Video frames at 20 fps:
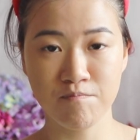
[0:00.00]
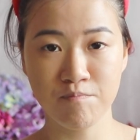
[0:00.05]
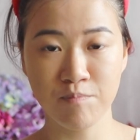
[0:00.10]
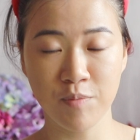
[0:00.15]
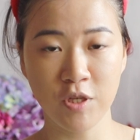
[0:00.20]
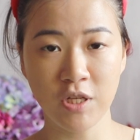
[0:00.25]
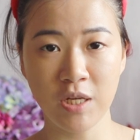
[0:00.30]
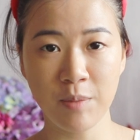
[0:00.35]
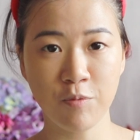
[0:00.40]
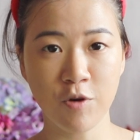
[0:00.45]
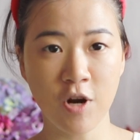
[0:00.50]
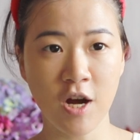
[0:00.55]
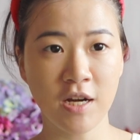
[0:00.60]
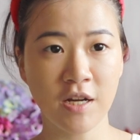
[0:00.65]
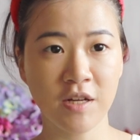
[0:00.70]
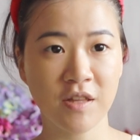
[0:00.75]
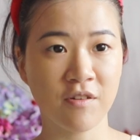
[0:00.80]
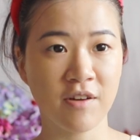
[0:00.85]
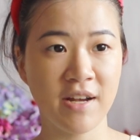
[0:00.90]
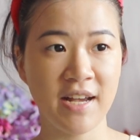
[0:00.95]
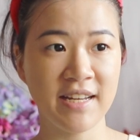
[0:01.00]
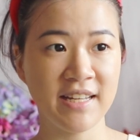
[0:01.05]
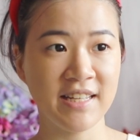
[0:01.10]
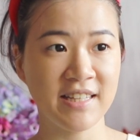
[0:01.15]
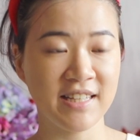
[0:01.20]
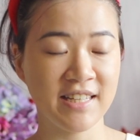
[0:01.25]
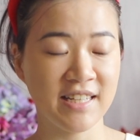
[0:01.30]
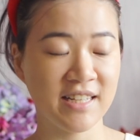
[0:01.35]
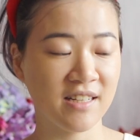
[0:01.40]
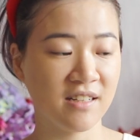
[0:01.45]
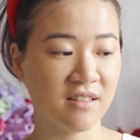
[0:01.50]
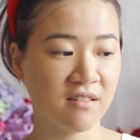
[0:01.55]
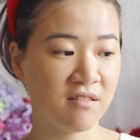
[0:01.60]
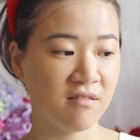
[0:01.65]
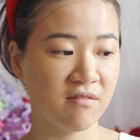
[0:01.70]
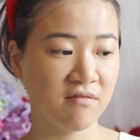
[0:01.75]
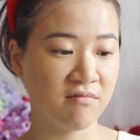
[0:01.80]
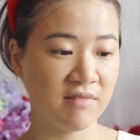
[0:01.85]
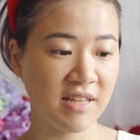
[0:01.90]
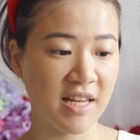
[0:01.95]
beauty products or anything to